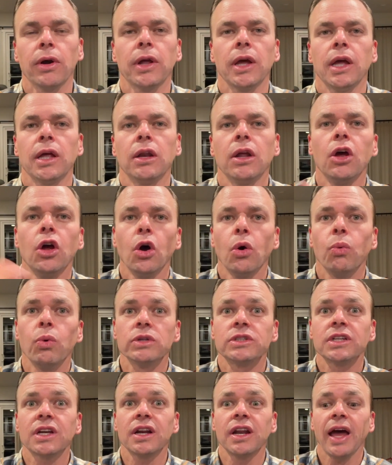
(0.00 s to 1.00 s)
And
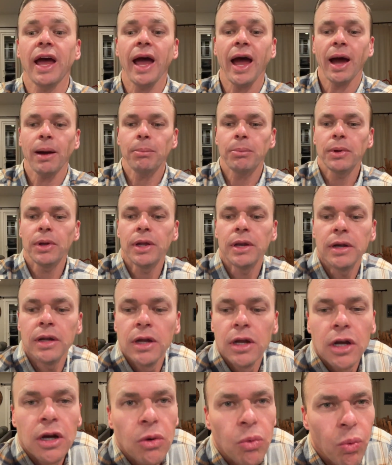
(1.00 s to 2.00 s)
what's gonna happen
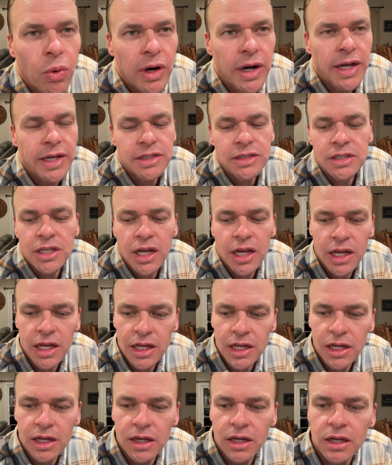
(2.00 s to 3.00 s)
when I
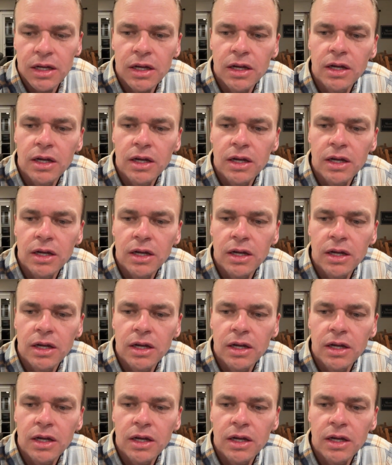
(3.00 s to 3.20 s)
take,